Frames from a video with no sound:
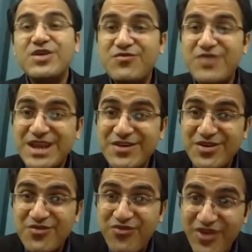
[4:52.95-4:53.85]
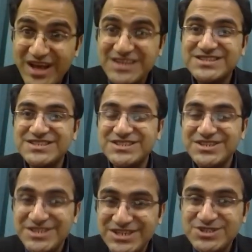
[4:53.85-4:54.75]
when he will flex his
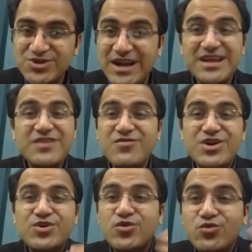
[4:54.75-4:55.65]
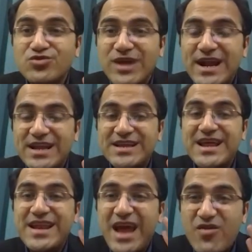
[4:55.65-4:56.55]
knee joint, he will do that in
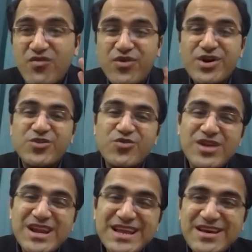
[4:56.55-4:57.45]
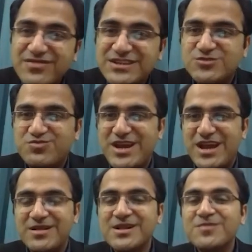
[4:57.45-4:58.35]
an effort to relieve his
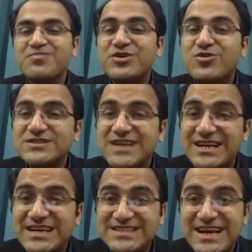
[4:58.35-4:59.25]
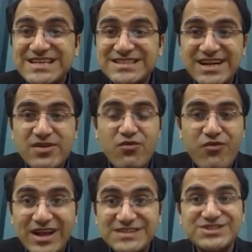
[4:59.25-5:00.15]
pain, because as I said,
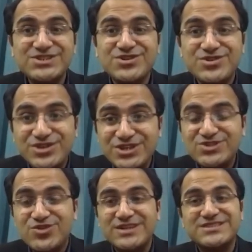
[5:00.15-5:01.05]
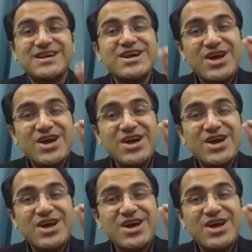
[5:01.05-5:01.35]
flexing the knee joints